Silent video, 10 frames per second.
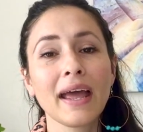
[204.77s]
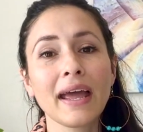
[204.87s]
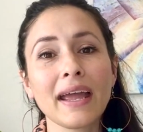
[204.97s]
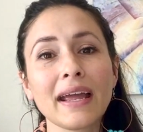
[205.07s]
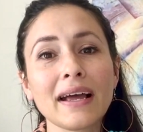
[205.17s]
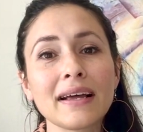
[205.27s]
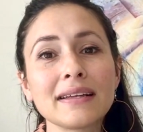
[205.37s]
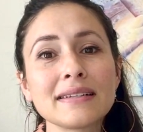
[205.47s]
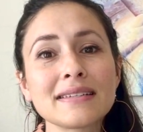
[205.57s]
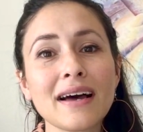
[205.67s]

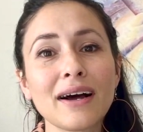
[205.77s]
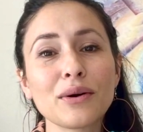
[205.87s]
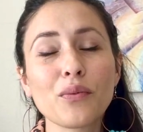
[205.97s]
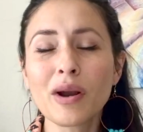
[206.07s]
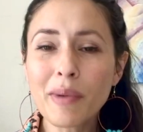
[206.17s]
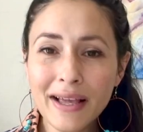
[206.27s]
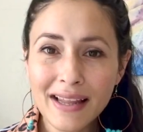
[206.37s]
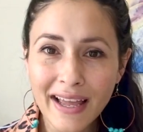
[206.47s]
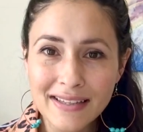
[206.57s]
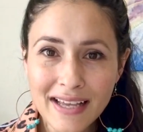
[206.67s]
And one of my
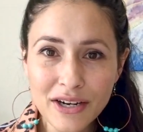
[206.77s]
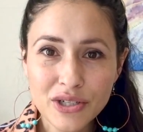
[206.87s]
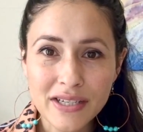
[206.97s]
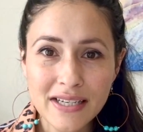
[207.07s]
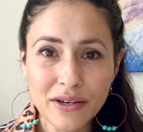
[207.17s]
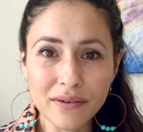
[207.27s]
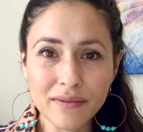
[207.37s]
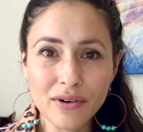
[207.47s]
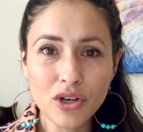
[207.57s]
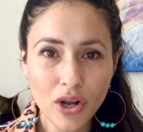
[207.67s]
clients actually
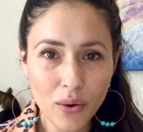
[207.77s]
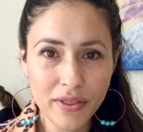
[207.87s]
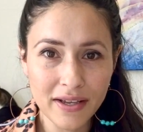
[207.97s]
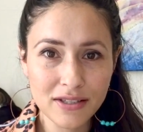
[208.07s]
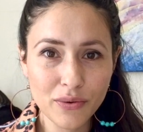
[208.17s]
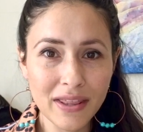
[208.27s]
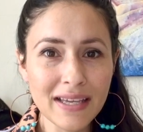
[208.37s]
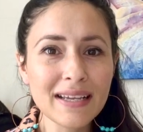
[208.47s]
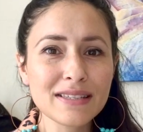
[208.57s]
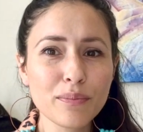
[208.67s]
didn't know this, so I
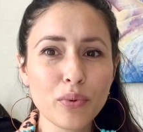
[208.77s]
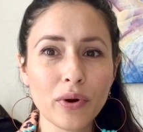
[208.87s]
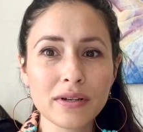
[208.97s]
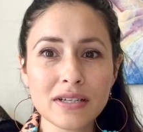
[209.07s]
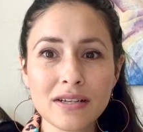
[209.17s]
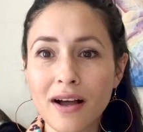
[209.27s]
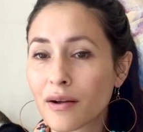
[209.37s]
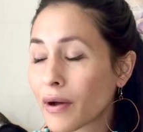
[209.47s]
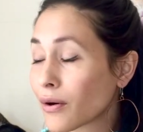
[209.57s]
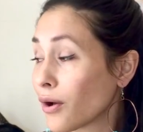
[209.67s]
think it's important to talk about.